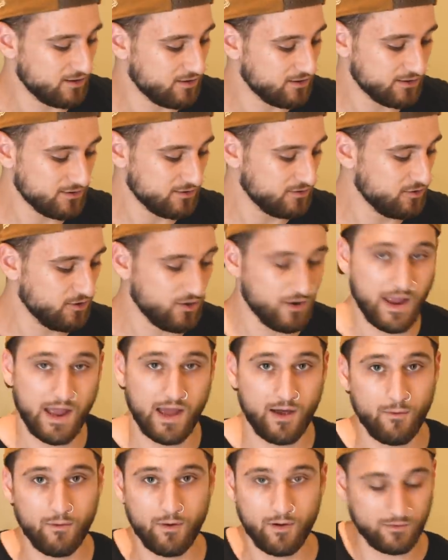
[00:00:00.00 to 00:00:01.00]
I don't know
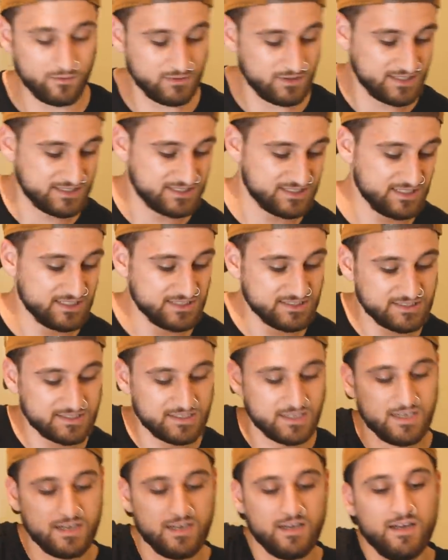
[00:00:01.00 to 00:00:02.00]
how old this is,
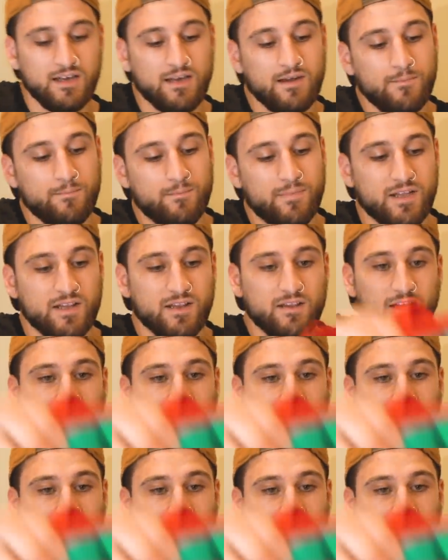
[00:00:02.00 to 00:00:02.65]
but